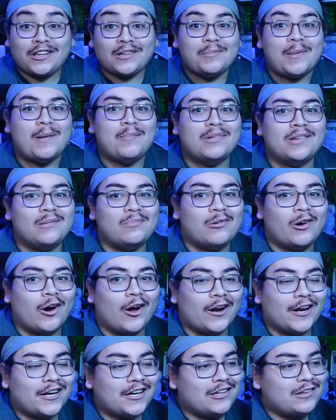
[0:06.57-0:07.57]
It's your man, Busy
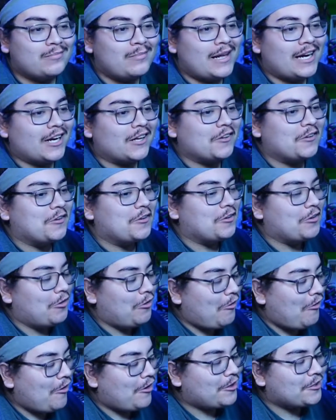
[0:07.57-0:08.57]
Braun. It's been a
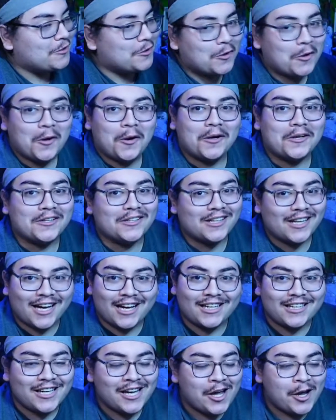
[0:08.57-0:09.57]
long, long
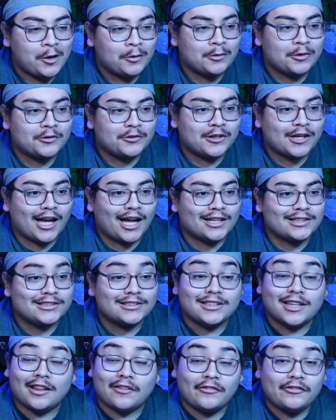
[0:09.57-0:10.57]
night. We
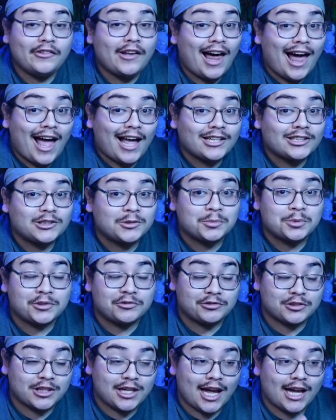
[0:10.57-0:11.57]
reacted to The Flash.
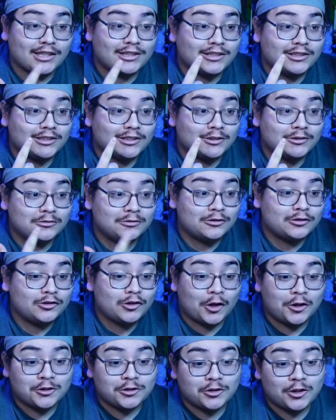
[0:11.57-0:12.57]
We reacted to
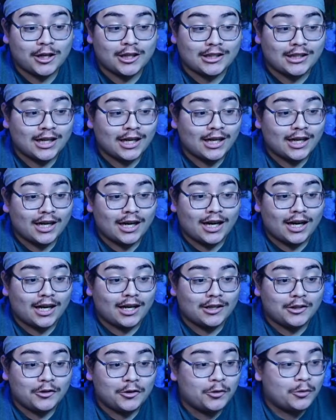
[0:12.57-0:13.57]
Star Trek,
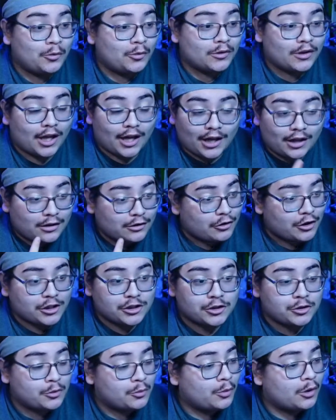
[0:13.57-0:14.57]

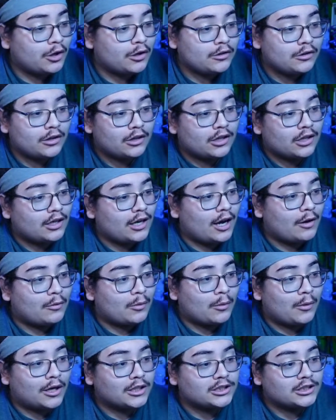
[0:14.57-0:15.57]
Strange New Worlds, and now
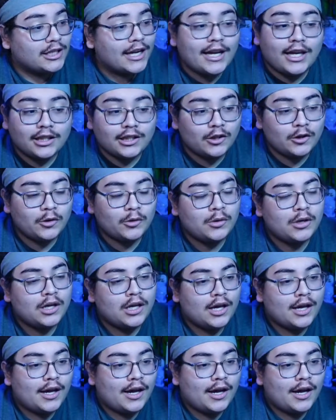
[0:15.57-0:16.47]
we're watching Halo.